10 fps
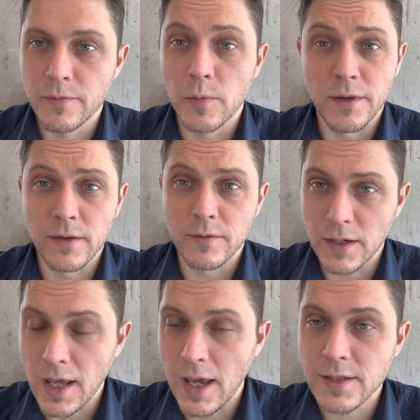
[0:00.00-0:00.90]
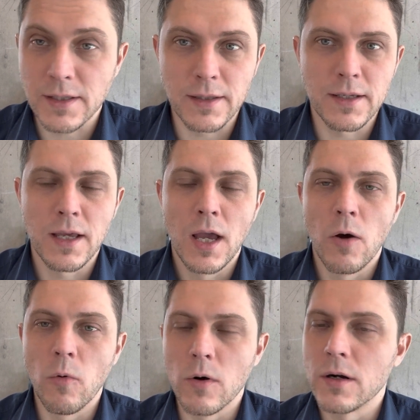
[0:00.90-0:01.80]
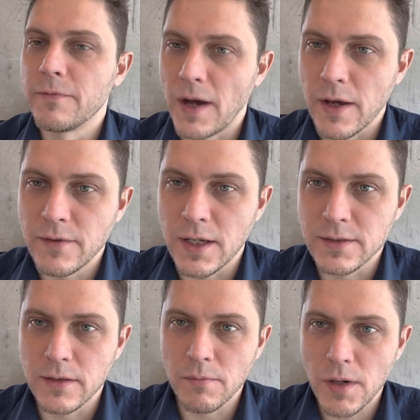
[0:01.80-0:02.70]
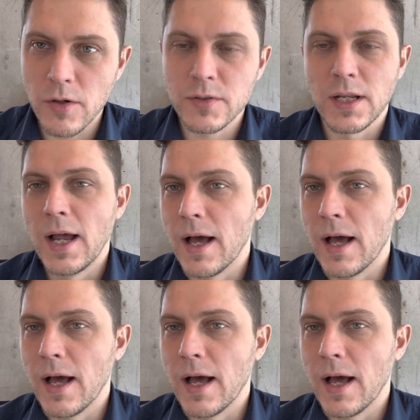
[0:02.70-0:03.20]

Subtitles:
within 3 days at least, or 5 days at the most,